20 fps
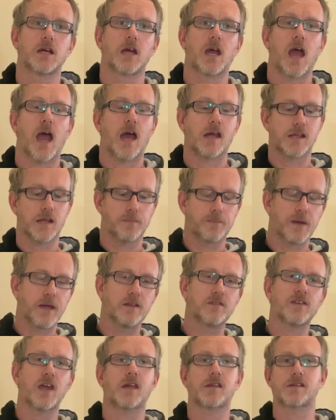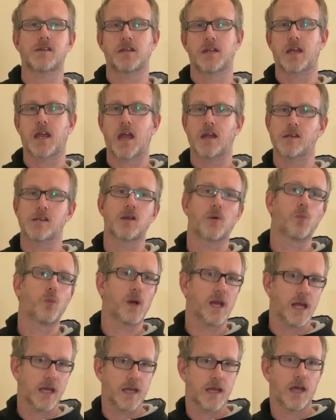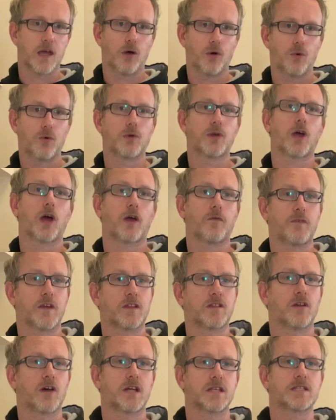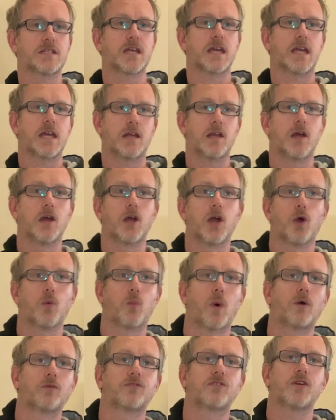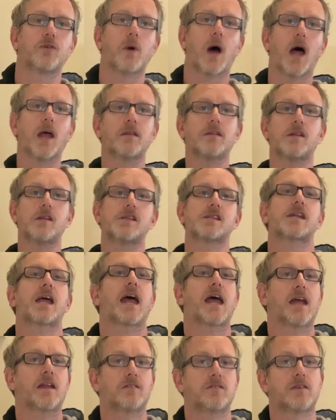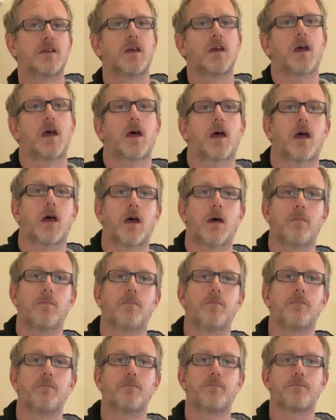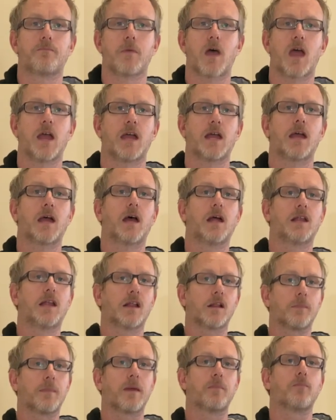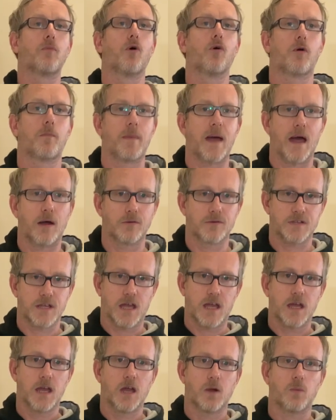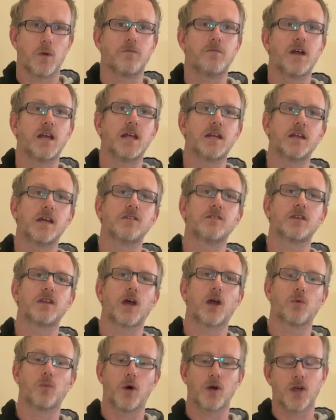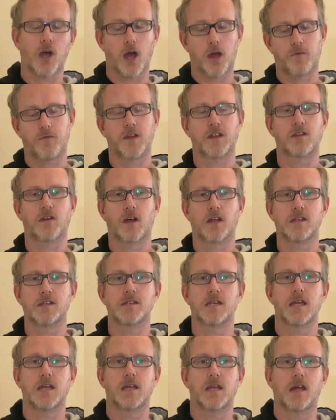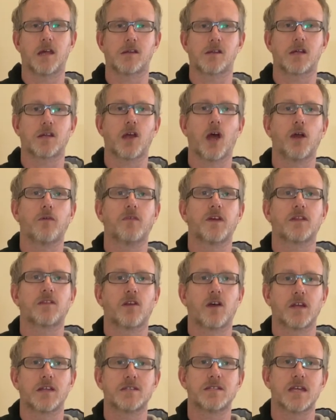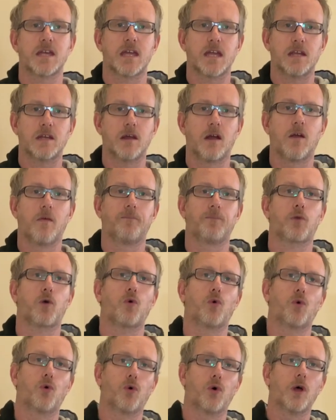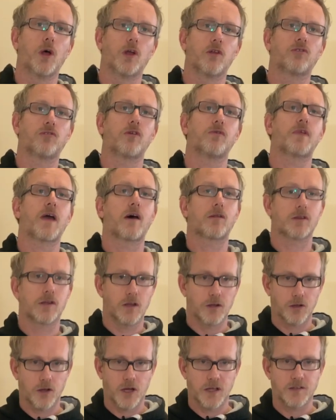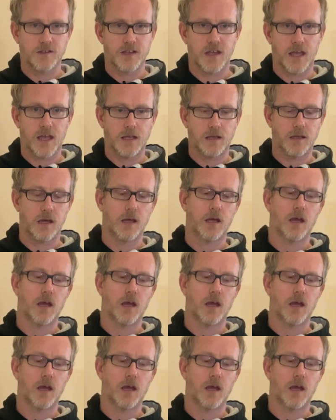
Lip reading: has it been tested against and will it kill COVID-19? Well, to understand a little bit more about it, we really need to know what COVID-19 is. And COVID-19, or 2019